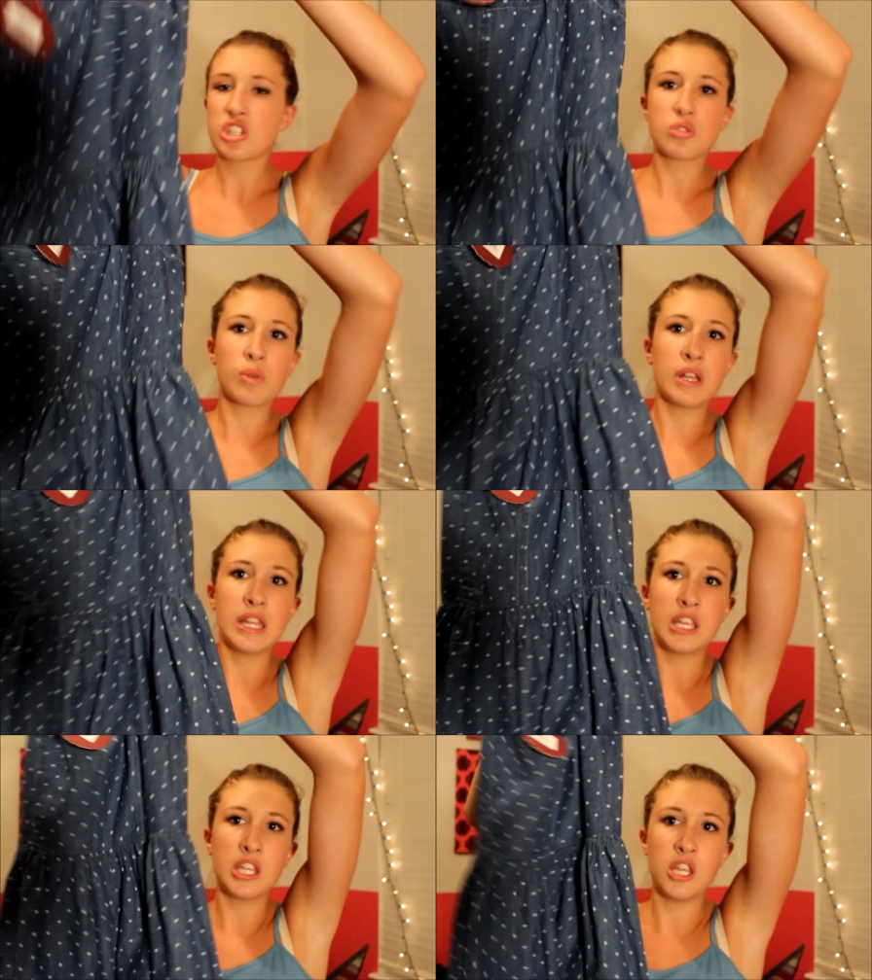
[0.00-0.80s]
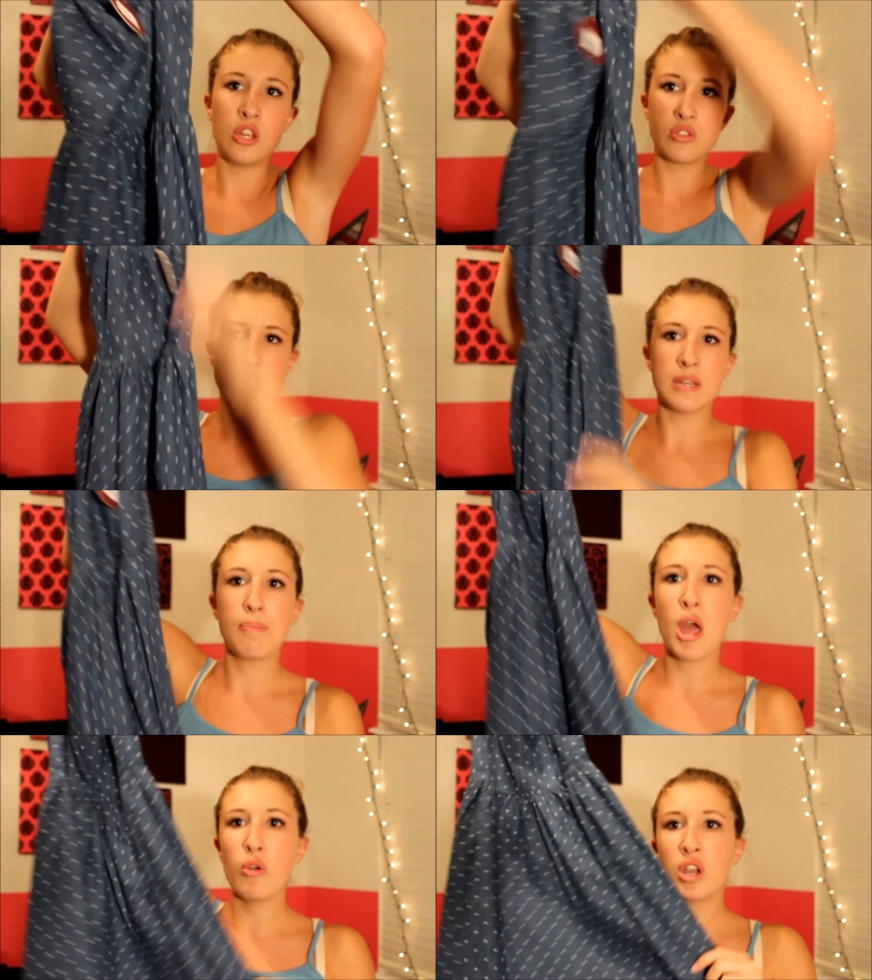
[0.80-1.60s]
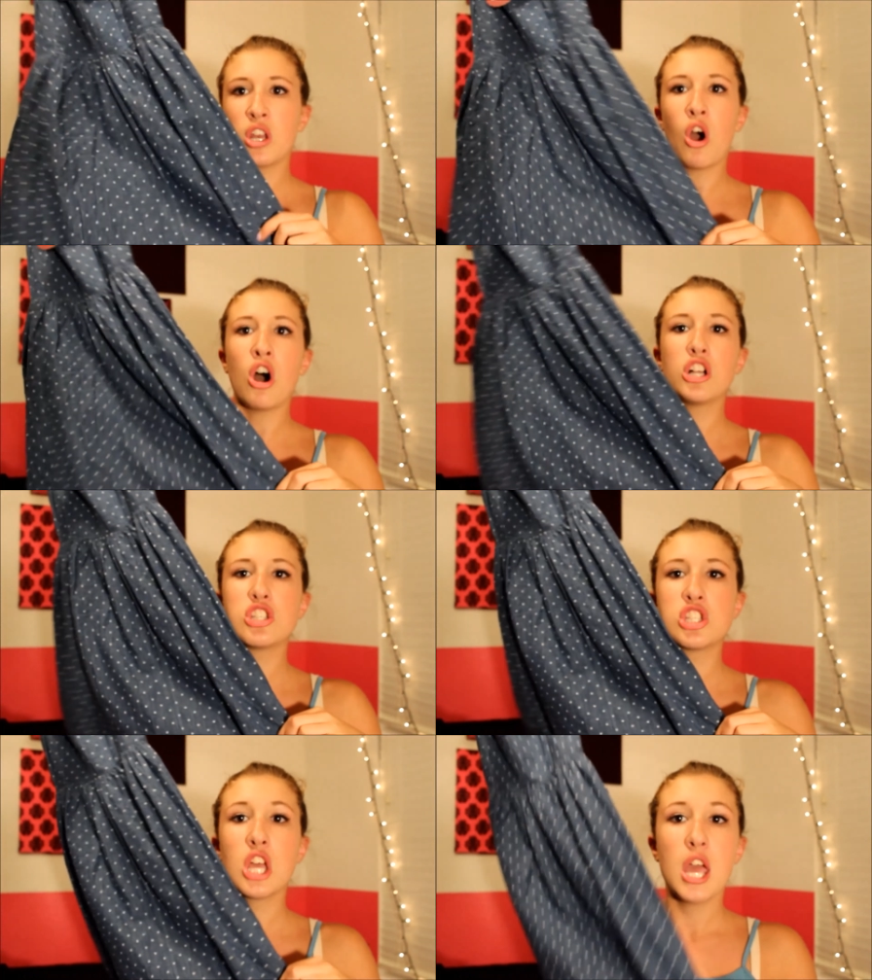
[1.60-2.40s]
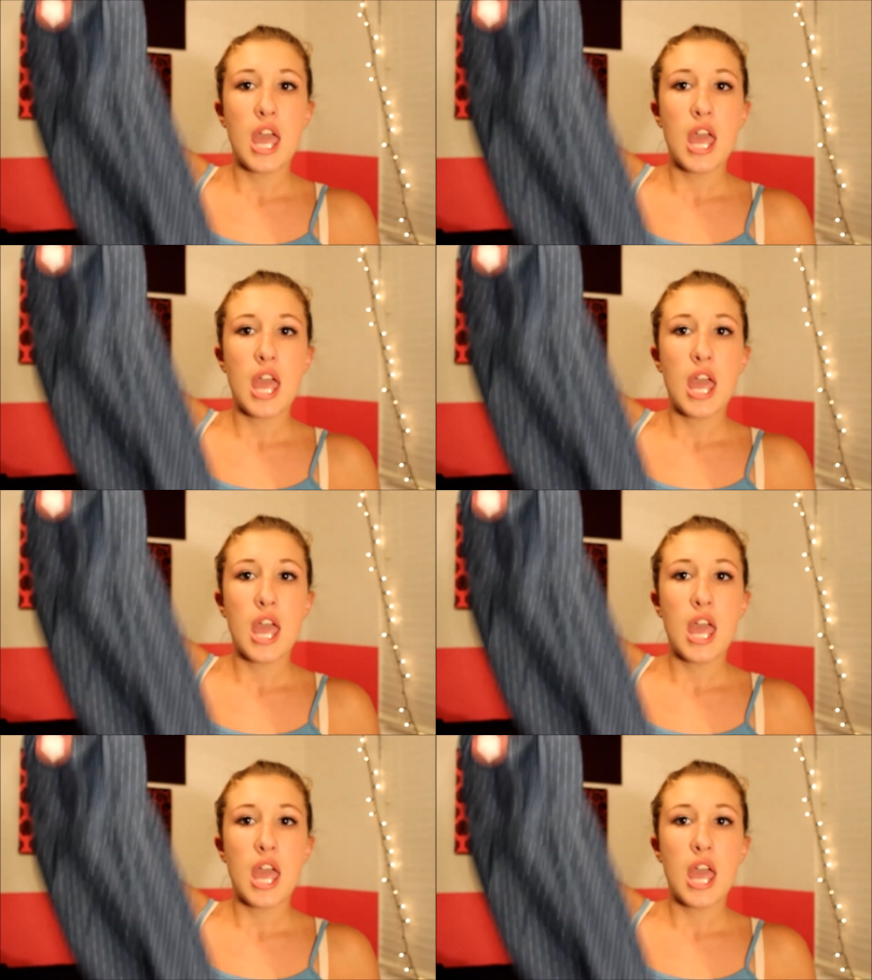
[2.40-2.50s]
Just really cute and polka dots.